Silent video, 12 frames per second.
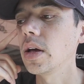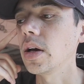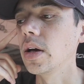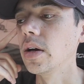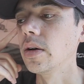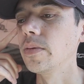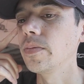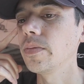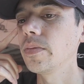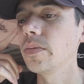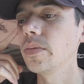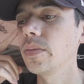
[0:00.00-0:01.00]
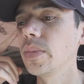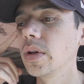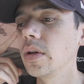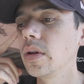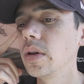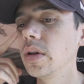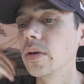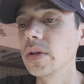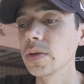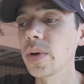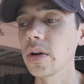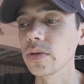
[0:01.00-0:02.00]
But, you know,
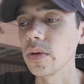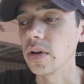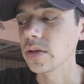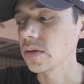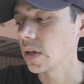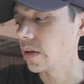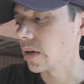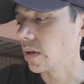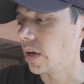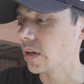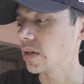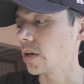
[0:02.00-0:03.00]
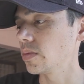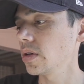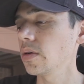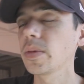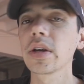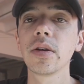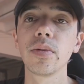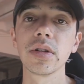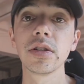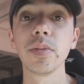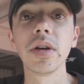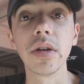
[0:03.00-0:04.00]
these parents will also say, like, a lot of times, oh, my kid
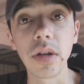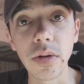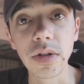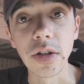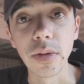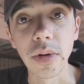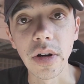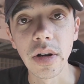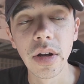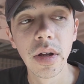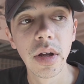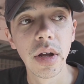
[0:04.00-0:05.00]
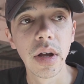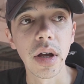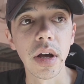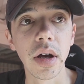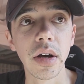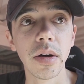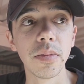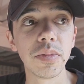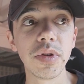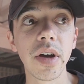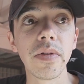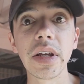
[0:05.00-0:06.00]
wants to be a YouTuber.
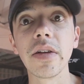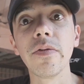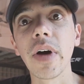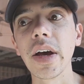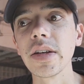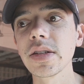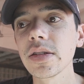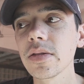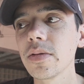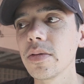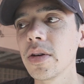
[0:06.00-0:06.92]
Do you have any advice?